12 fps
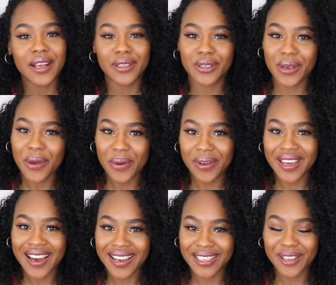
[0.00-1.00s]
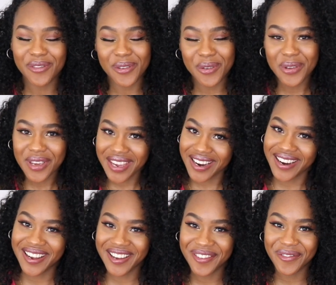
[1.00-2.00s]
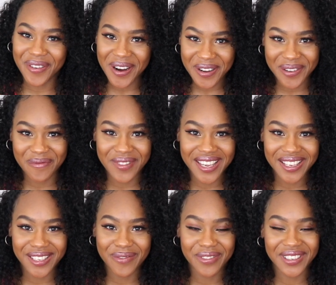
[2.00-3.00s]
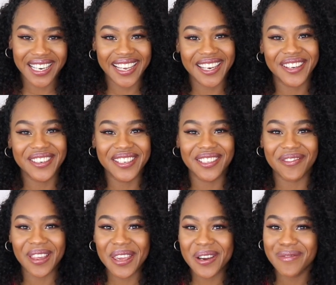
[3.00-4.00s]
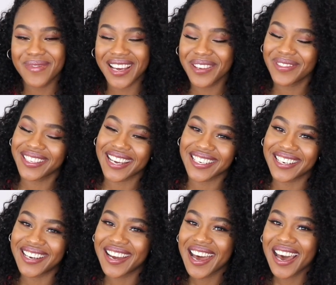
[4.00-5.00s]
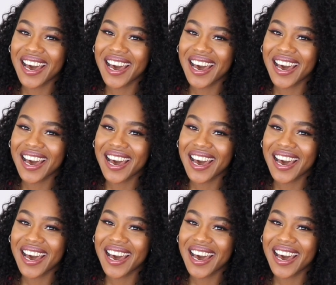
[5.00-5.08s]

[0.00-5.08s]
So guys, if you're new here, welcome. Thank you so much for clicking on this video. My name is Queenteshna.